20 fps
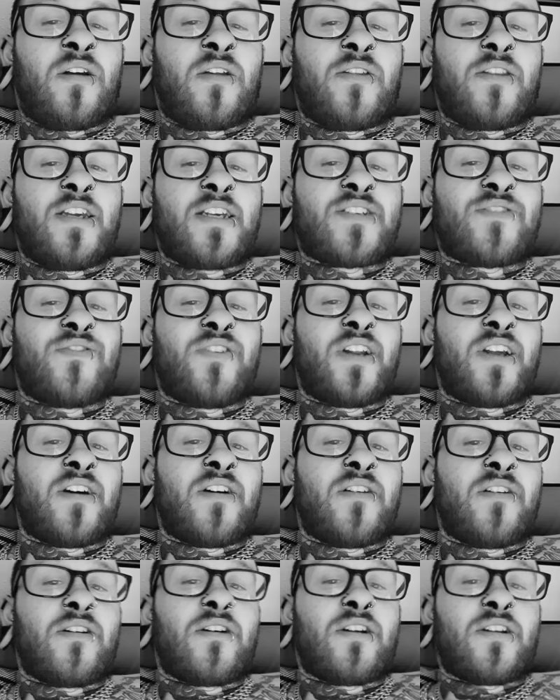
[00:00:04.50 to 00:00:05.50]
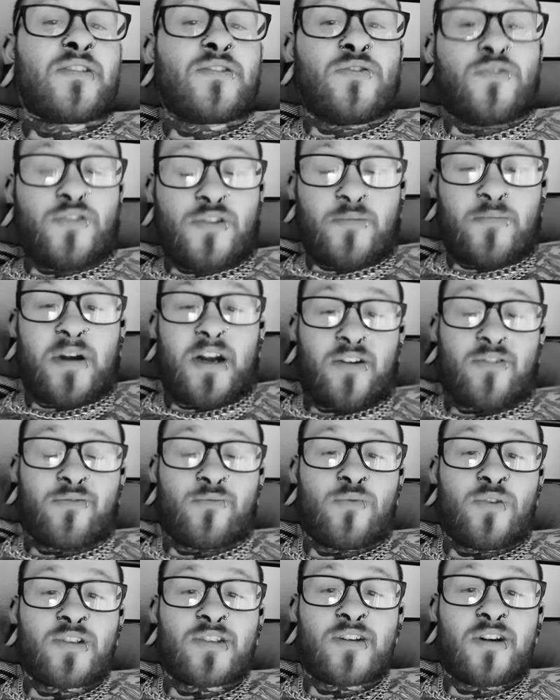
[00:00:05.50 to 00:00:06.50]
This video I'm going to talk about
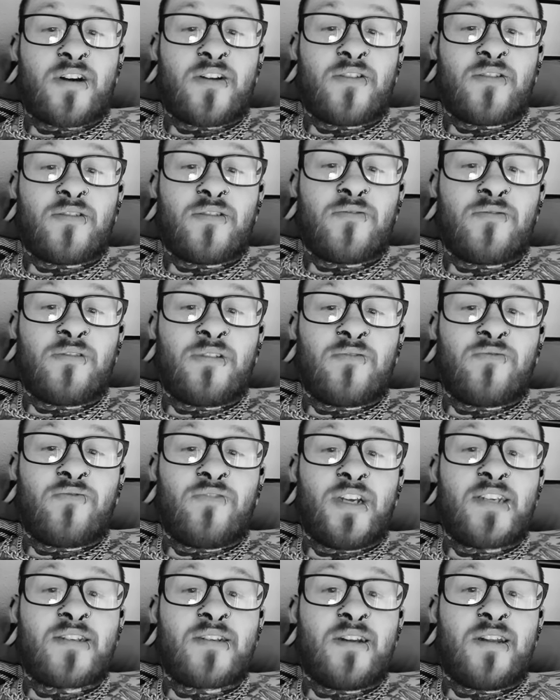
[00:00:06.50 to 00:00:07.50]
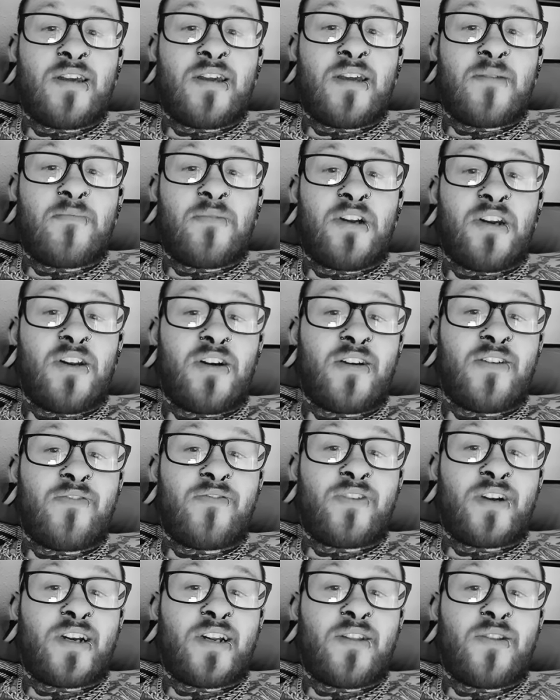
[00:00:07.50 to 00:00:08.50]
what's going on recently in my life
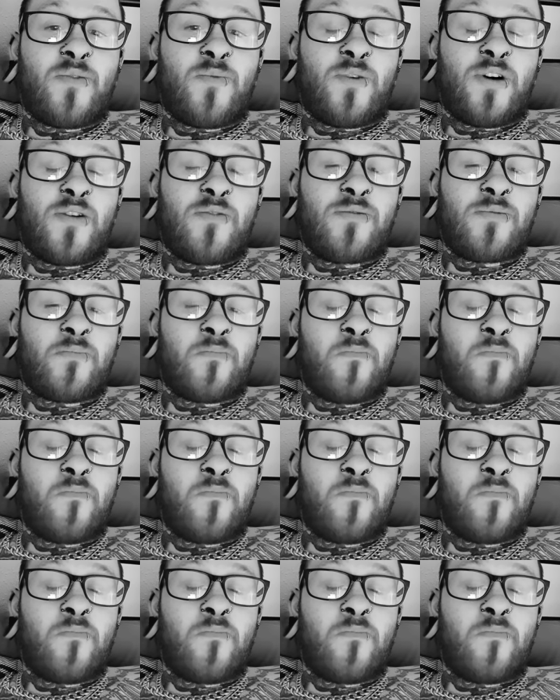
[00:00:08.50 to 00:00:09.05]
and in the world.